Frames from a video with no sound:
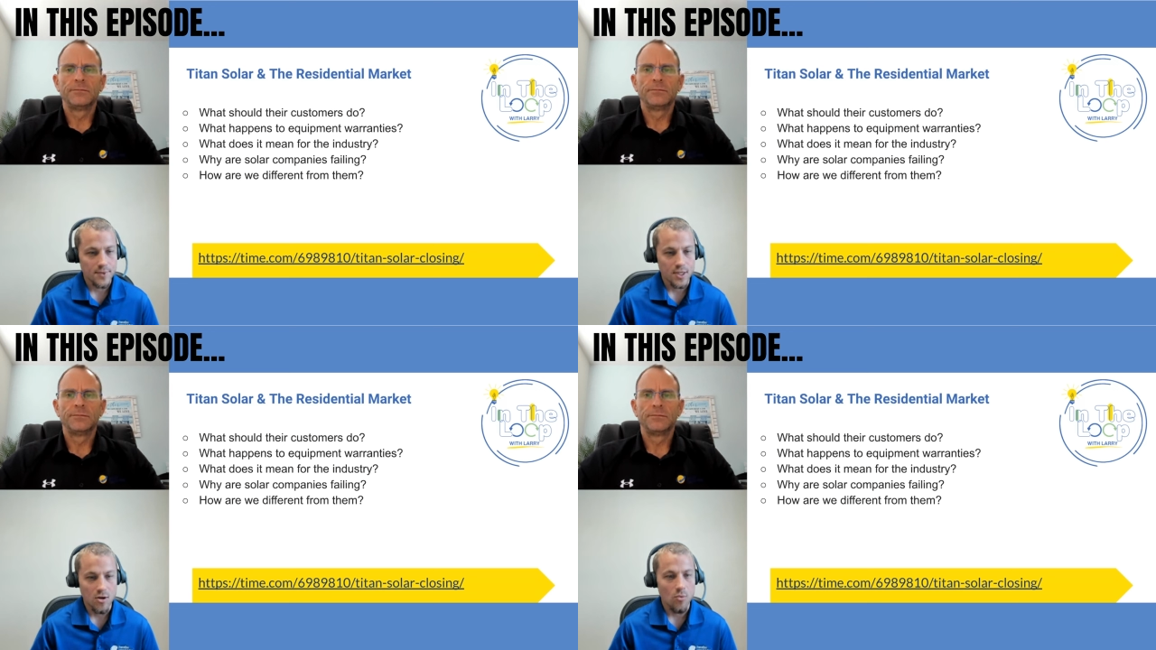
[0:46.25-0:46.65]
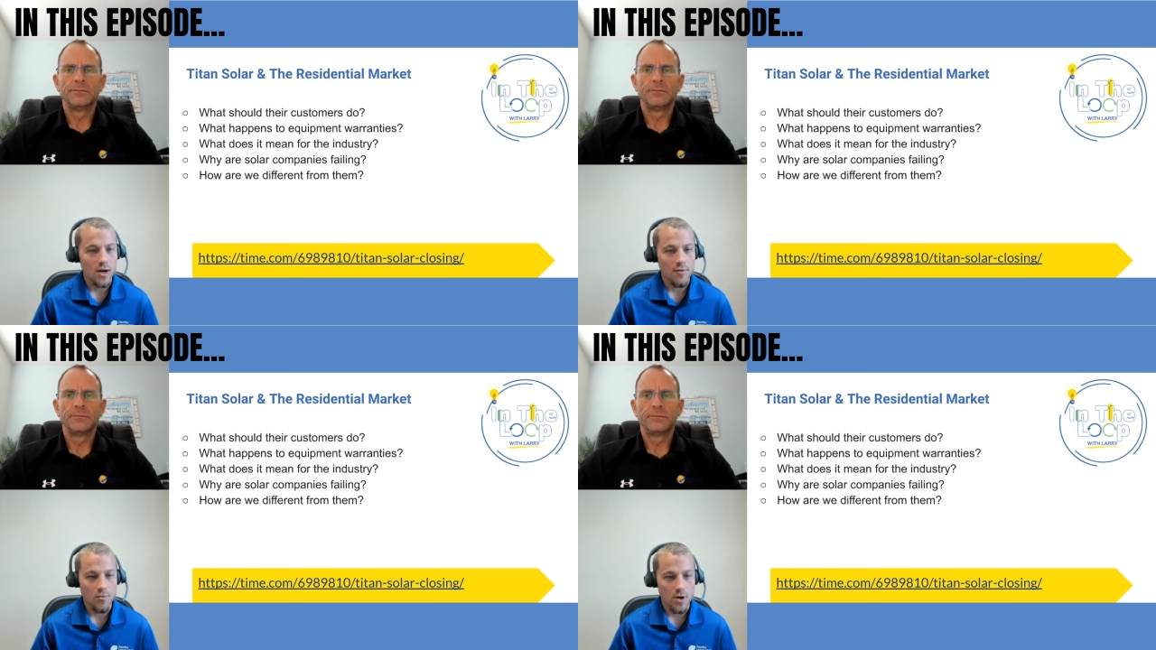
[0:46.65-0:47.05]
Speaker 1: you know
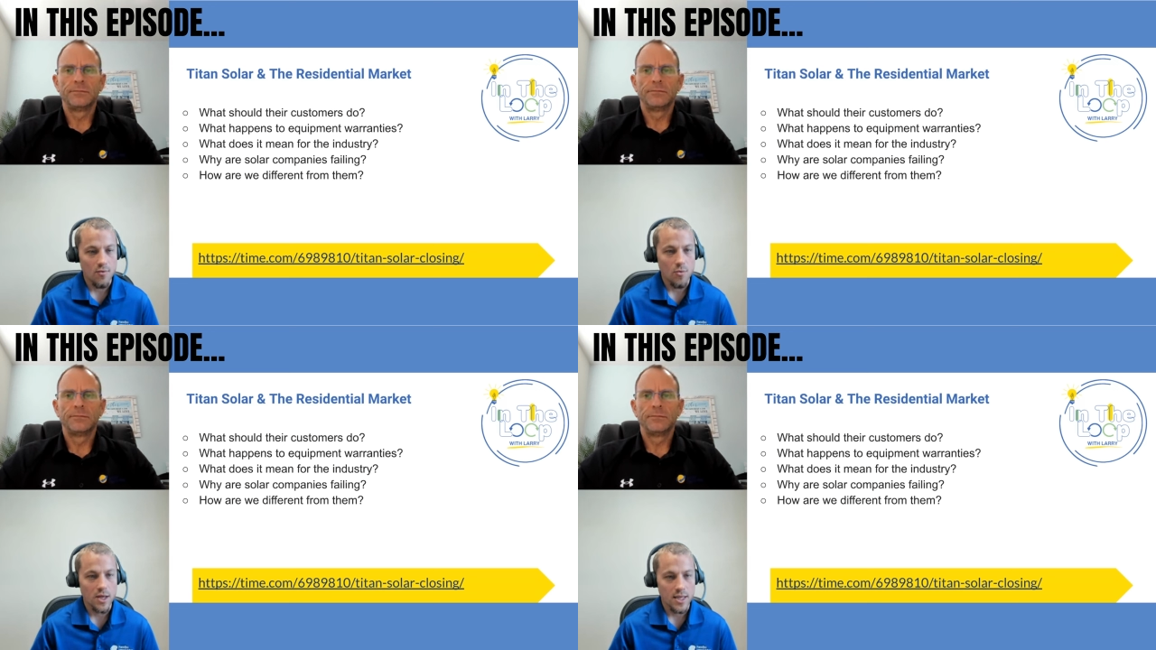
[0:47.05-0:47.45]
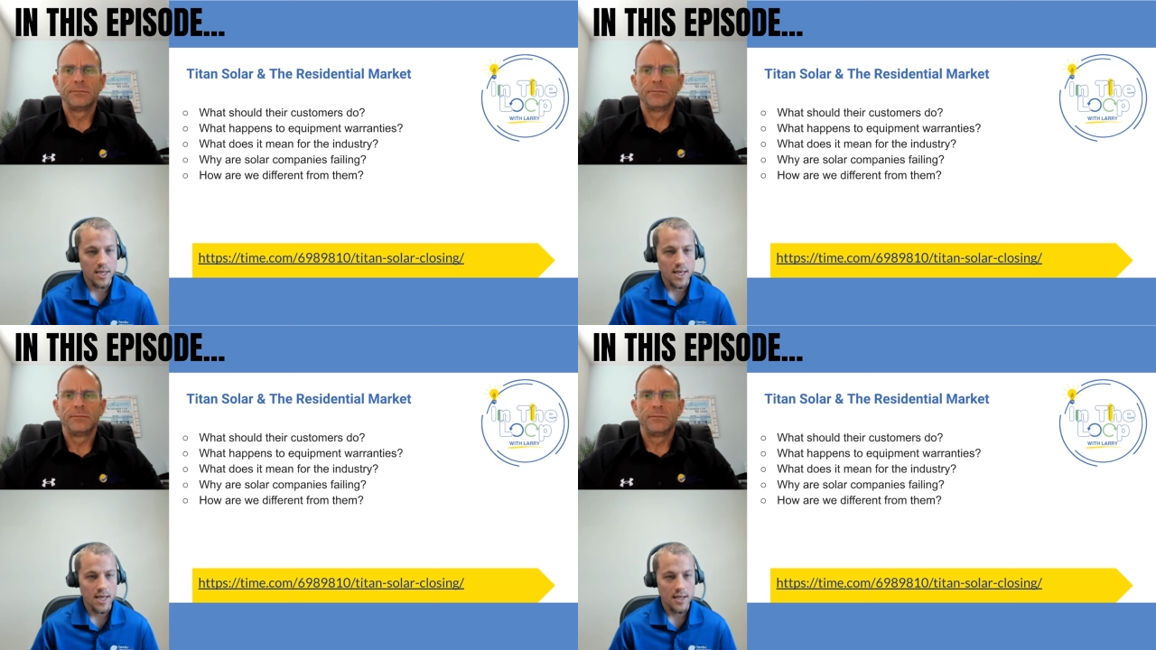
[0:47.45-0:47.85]
whatever whatever way they
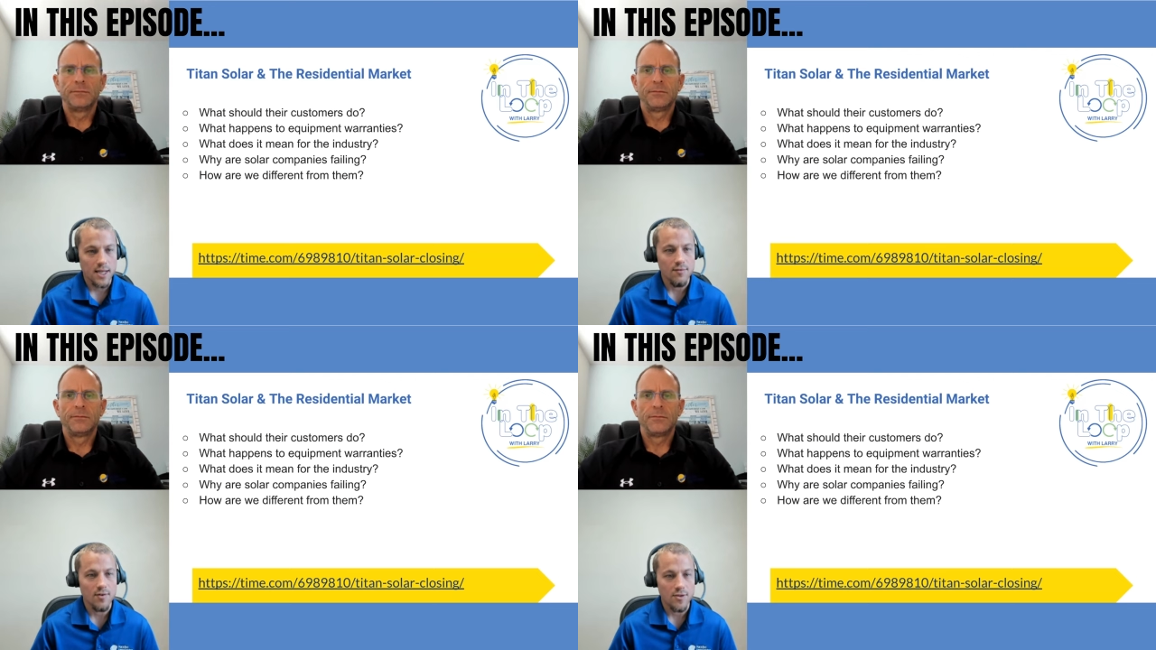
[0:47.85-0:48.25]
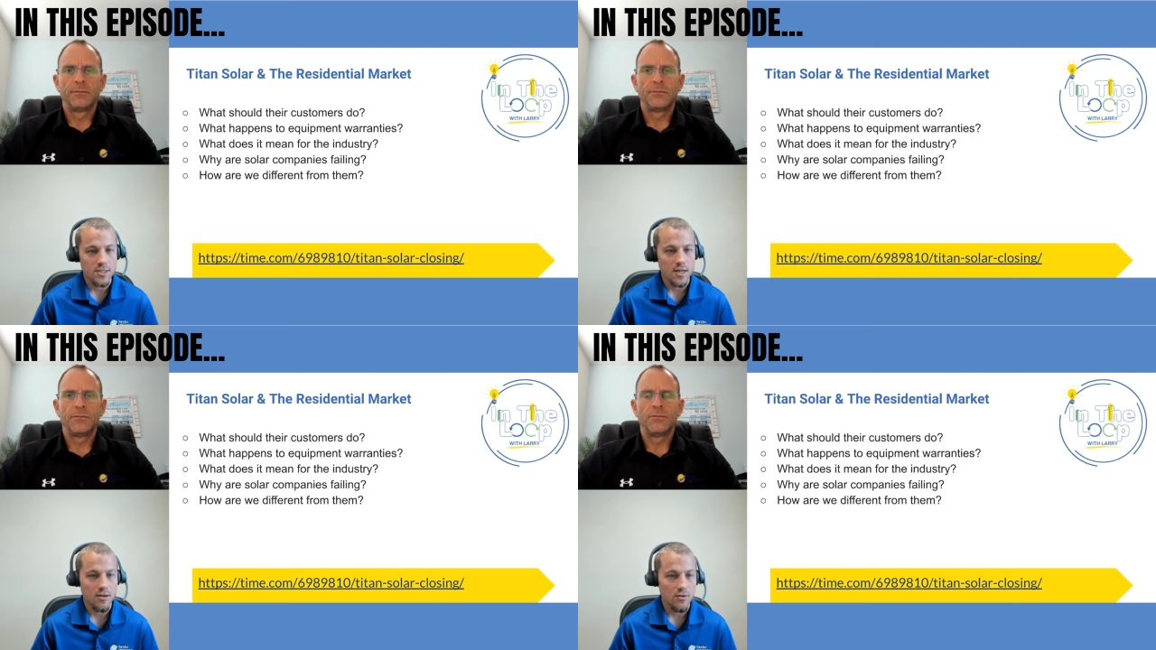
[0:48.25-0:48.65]
can even if
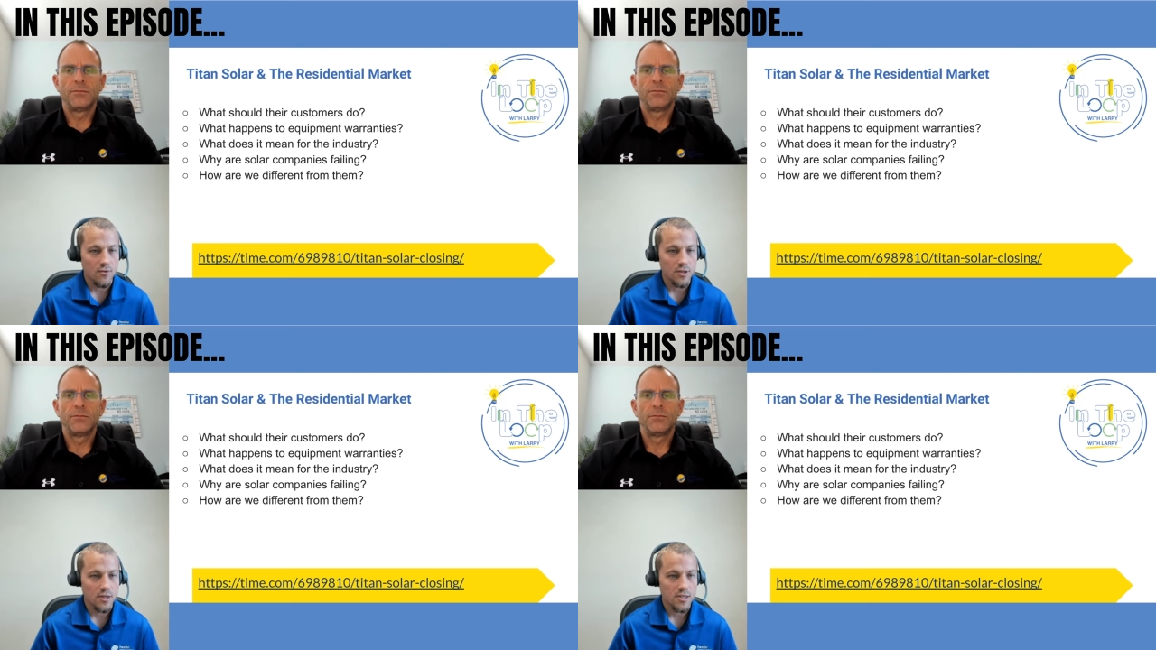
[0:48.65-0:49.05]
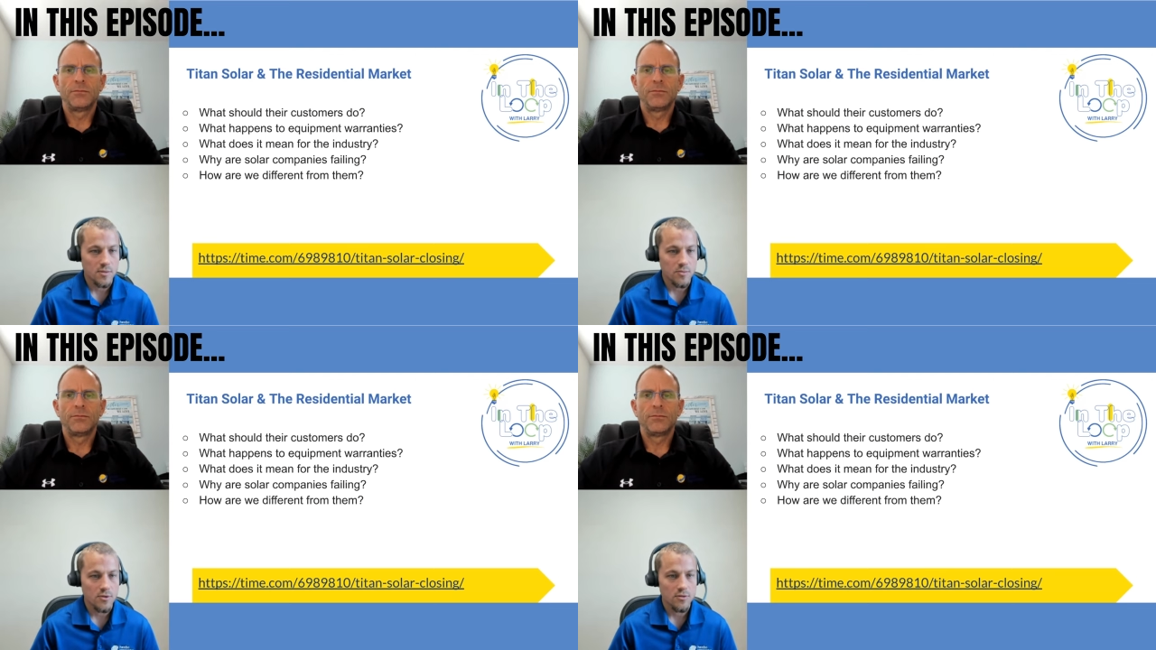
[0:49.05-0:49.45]
it's not good for the
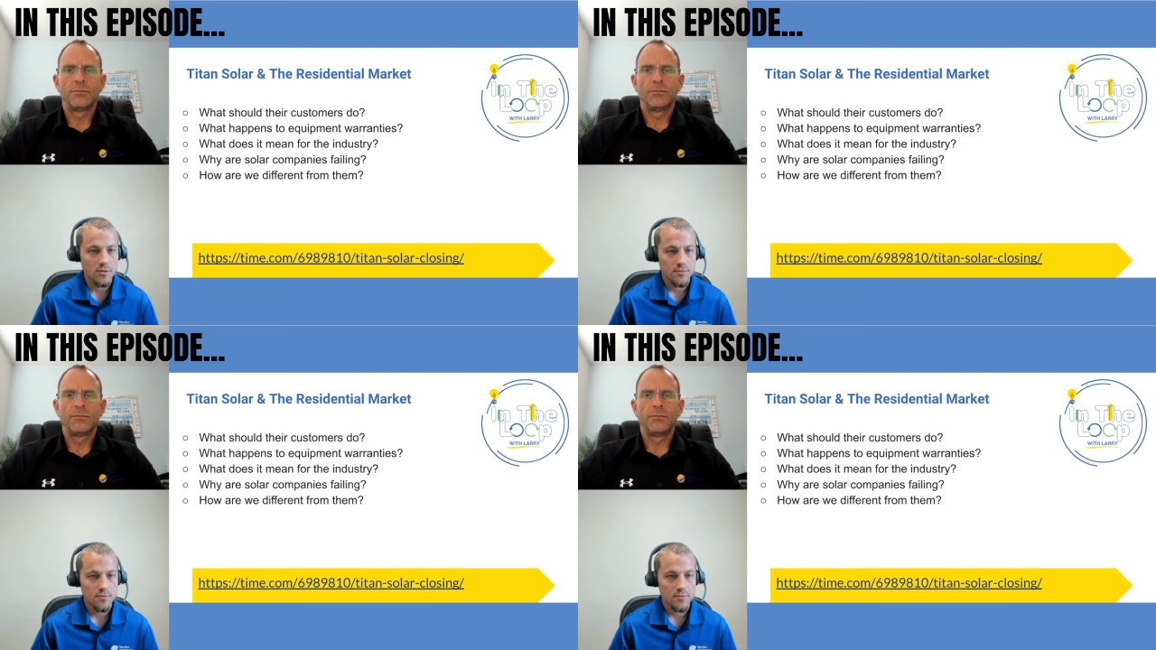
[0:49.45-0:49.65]
customer